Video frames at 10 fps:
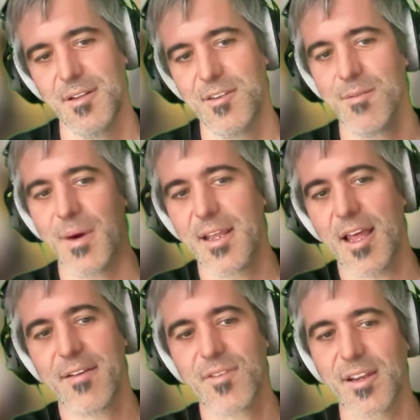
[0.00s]
you might
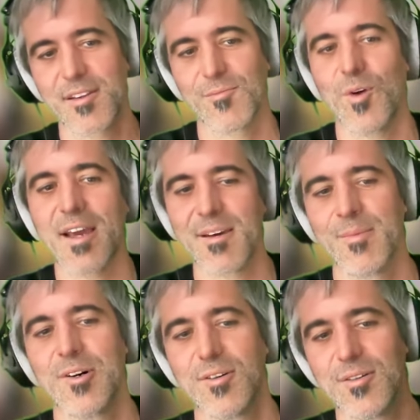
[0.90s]
have like whack a
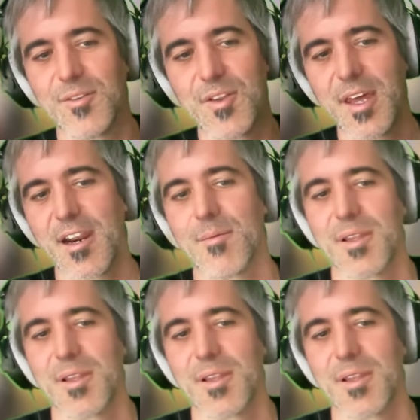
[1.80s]
mole there,